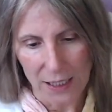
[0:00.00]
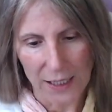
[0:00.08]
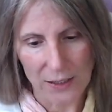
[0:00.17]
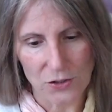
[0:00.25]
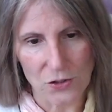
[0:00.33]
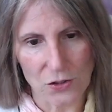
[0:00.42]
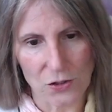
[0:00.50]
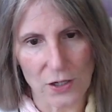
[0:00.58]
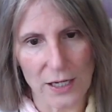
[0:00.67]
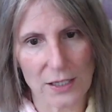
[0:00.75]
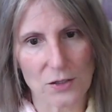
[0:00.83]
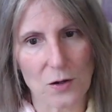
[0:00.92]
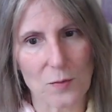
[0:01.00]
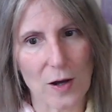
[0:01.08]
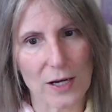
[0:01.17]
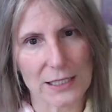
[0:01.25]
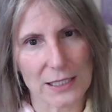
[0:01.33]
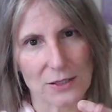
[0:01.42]
in your in your
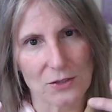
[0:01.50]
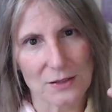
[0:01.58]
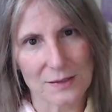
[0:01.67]
body, in your